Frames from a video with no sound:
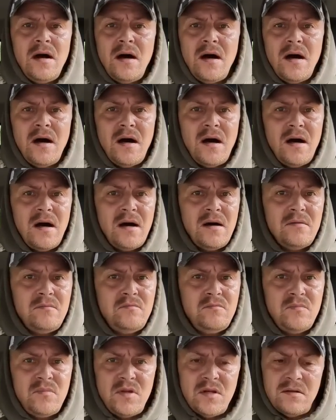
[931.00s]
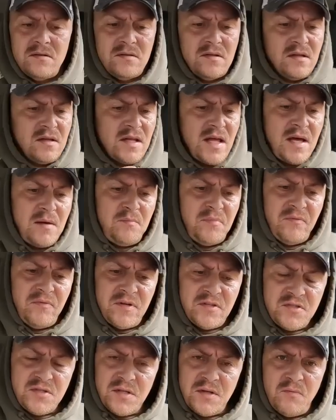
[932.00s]
Uh, the the lamp
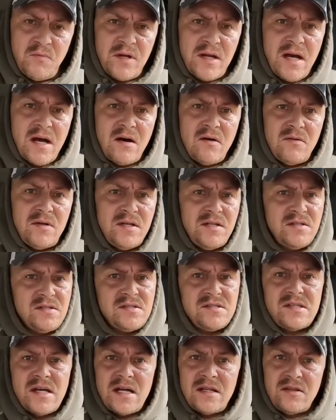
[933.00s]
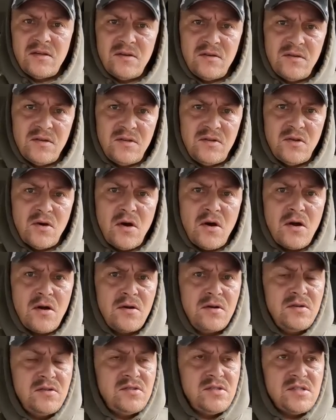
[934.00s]
eventually went out. He just sat there in the
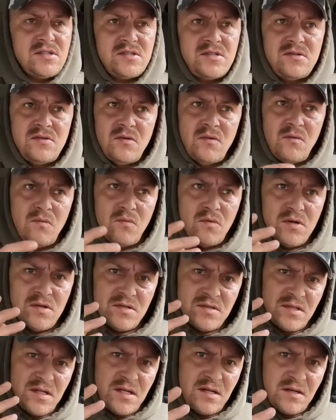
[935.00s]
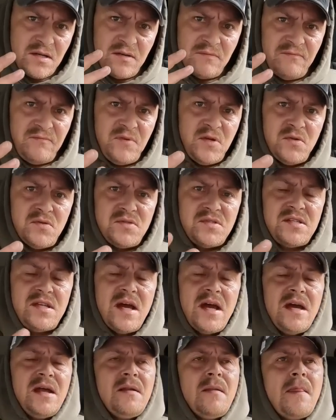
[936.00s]
dark, just was in a confused
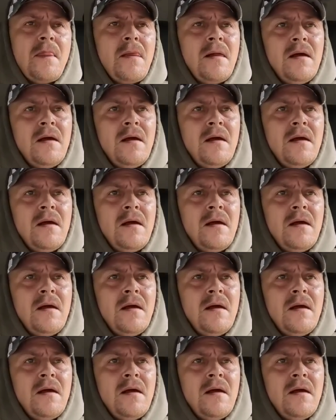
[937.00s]
state.